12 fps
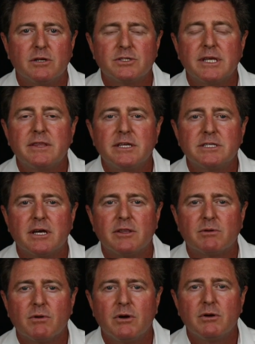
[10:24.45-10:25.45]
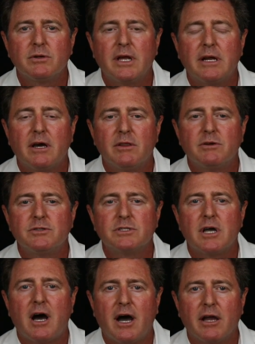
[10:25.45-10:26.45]
set these on their own, and
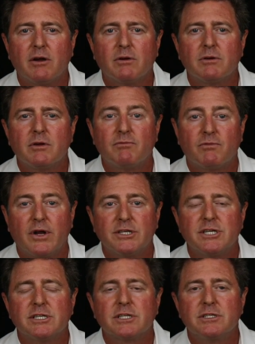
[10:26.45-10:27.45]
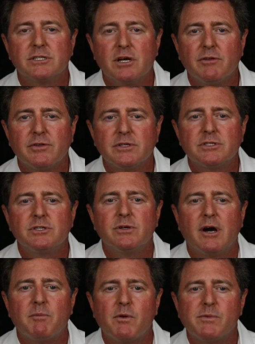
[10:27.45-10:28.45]
others hire franchise consultants to
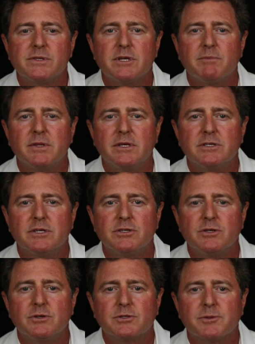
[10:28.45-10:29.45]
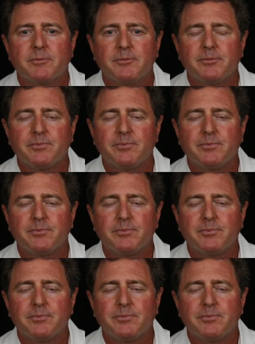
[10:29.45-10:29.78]
help them with some of these issues.